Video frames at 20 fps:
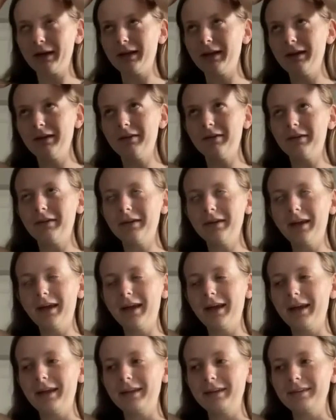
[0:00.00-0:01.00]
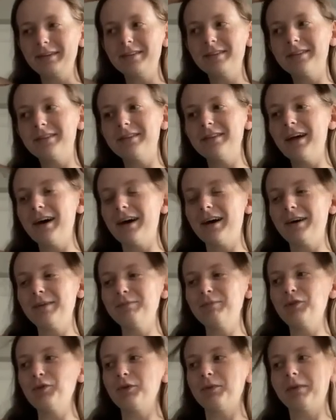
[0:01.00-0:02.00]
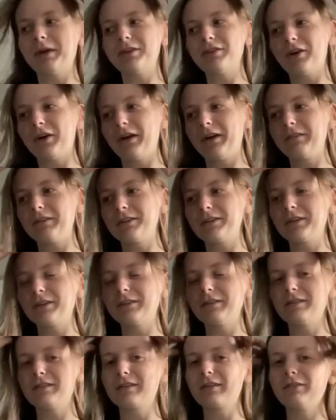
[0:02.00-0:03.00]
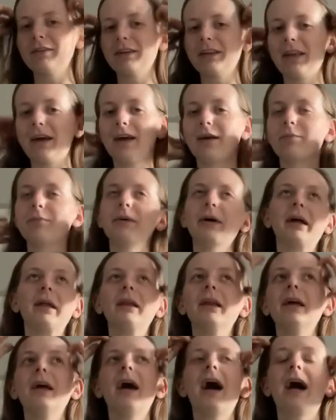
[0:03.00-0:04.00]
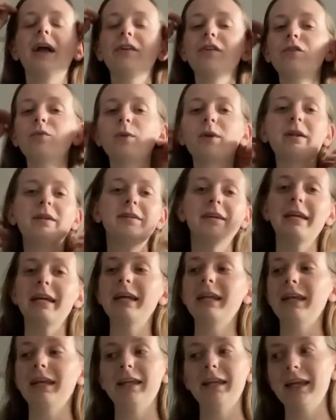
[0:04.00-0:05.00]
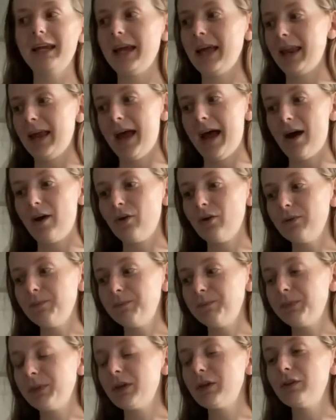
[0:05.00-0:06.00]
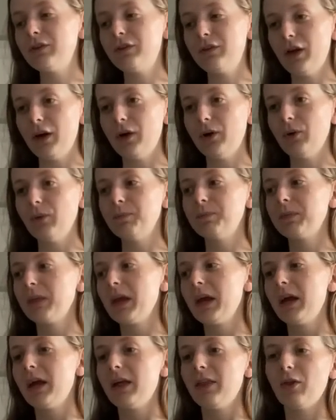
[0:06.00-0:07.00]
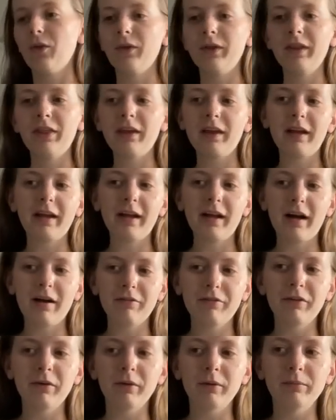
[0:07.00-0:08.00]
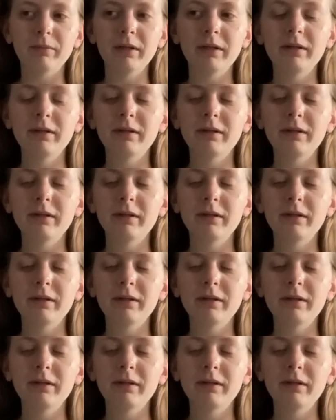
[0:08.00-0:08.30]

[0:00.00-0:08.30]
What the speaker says: Eagle and doing my Target returns and stuff like that, but I just wanted to get in and get out. So the only thing I got from